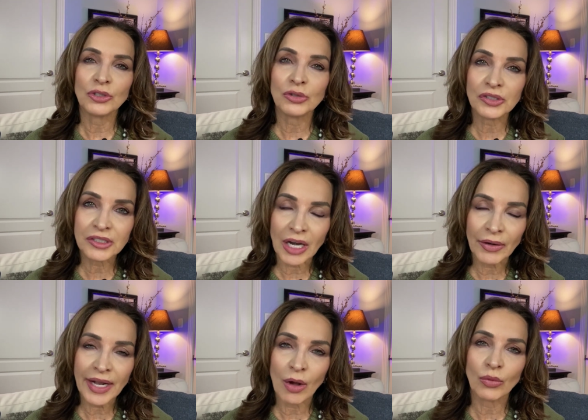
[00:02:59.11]
you
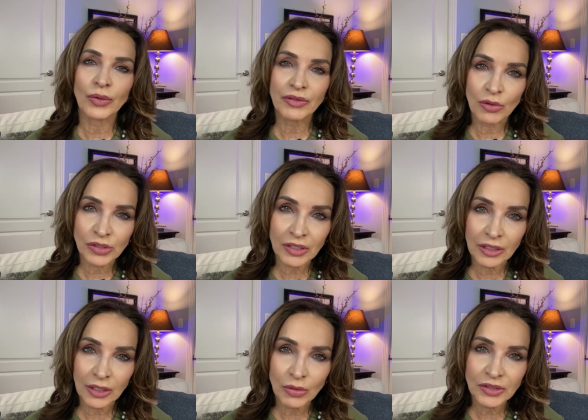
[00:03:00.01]
start out with those
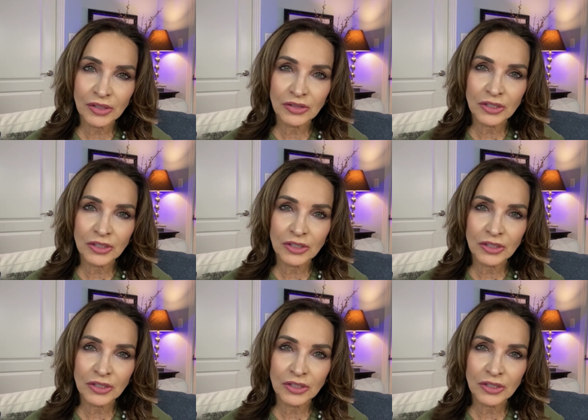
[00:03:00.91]
closest